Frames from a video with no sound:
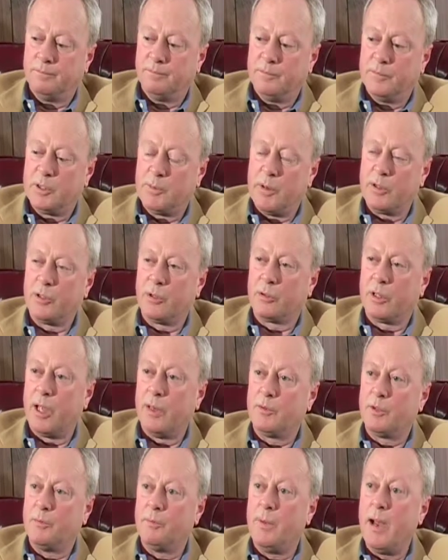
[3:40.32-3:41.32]
special
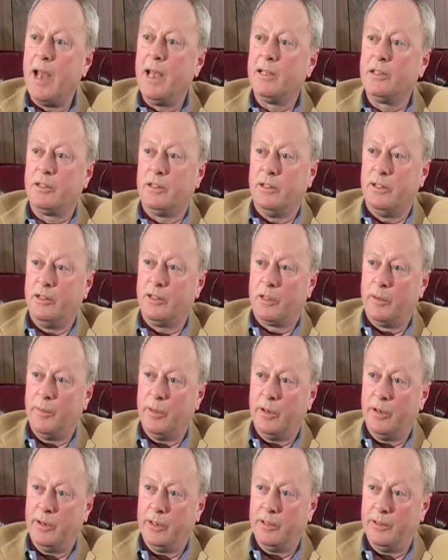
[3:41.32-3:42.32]
types of banks in these
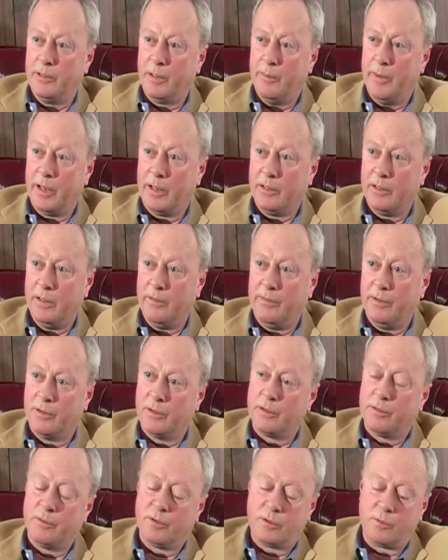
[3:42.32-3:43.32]
communities that make a
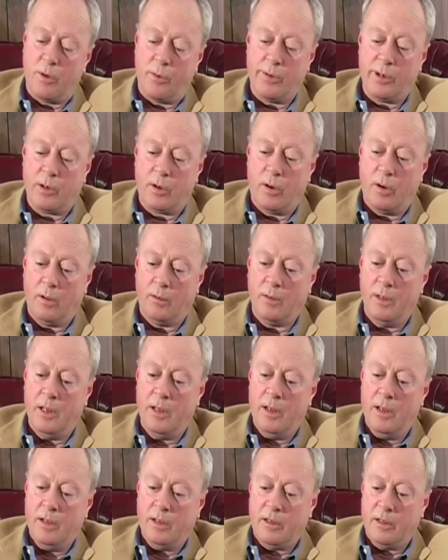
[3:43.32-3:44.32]
difference. It's what we call
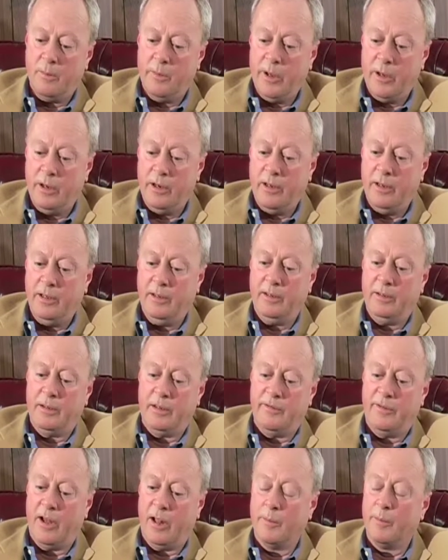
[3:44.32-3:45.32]
Community
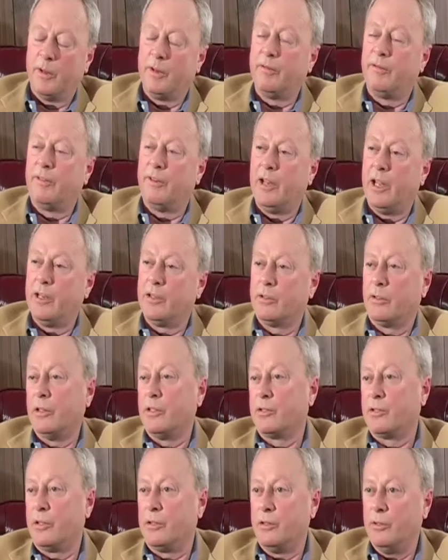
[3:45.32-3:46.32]
Development Financial
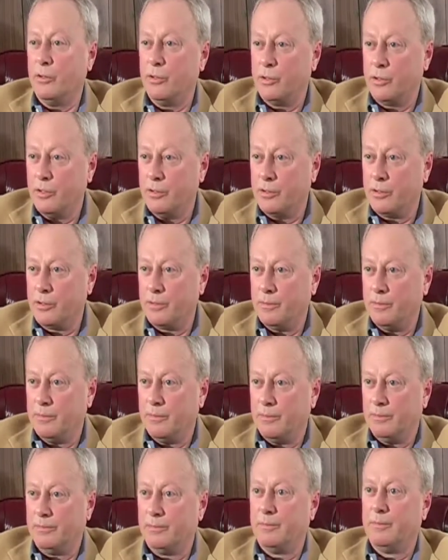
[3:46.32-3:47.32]
Institutions,
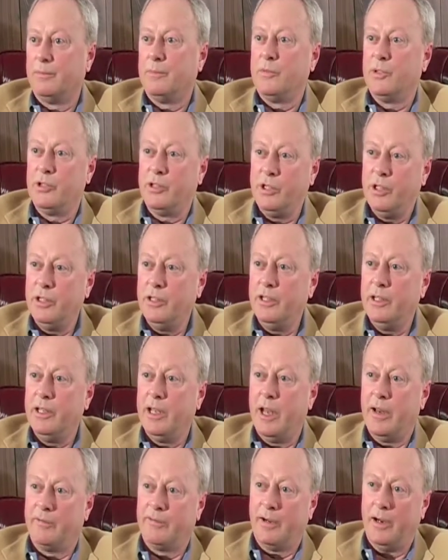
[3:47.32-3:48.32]

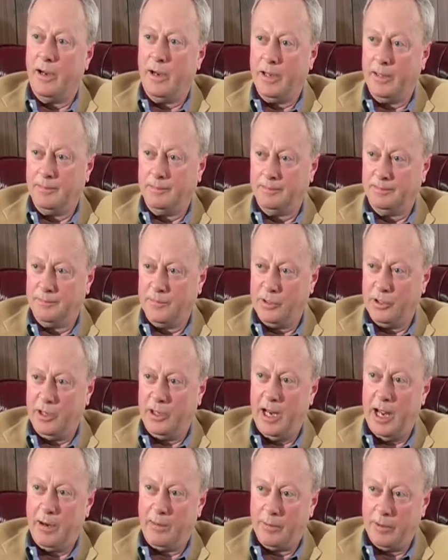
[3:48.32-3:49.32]
CDFI is the
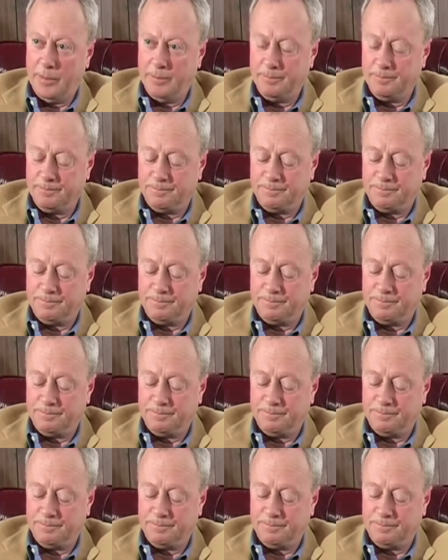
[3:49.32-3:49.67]
acronym.